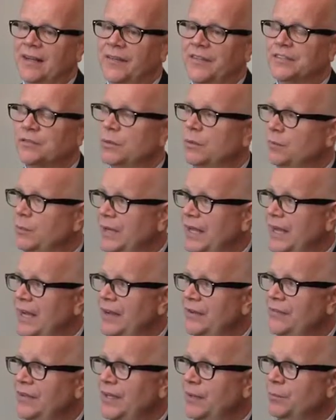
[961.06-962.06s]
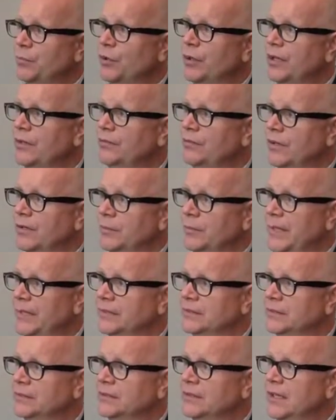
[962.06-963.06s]
on this one, we have a pretty
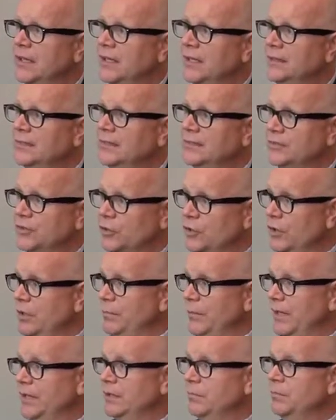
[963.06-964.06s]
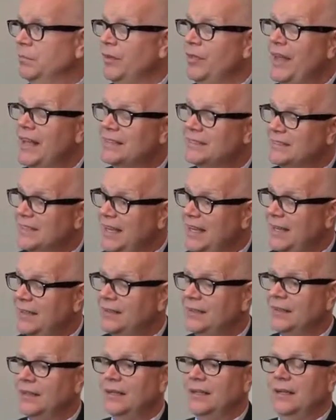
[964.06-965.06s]
fundamental disagreement. But that
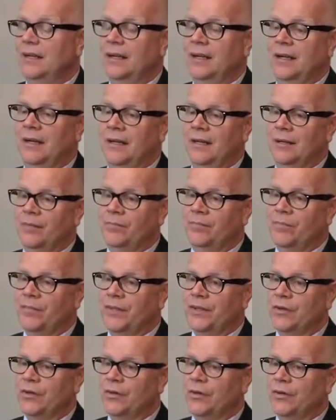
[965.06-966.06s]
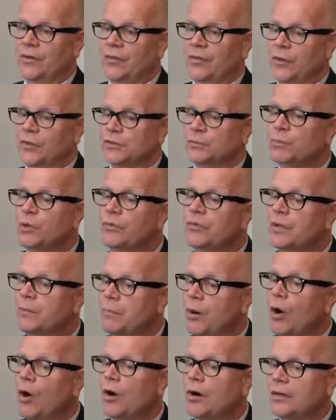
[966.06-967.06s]
said, those moving
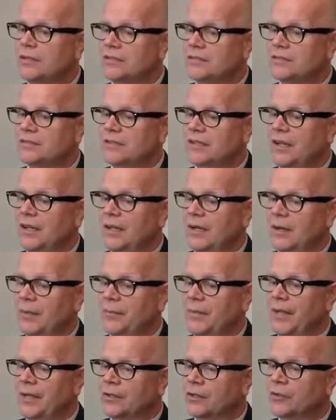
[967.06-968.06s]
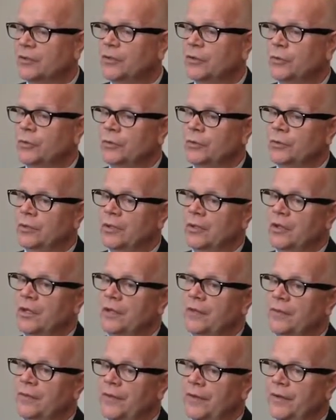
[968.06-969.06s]
parts include
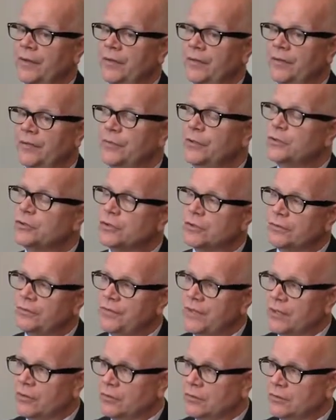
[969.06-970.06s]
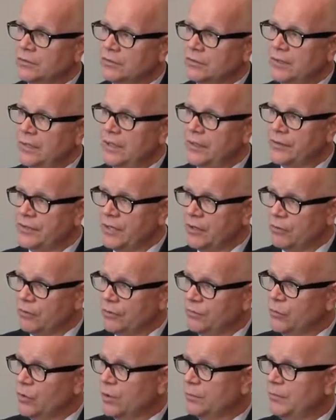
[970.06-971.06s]
the future of federal healthcare
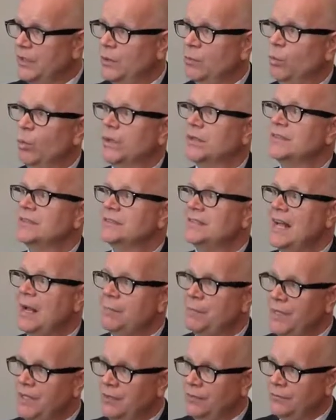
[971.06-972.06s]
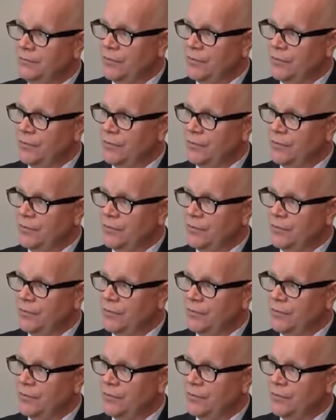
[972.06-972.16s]
reform and what does that mean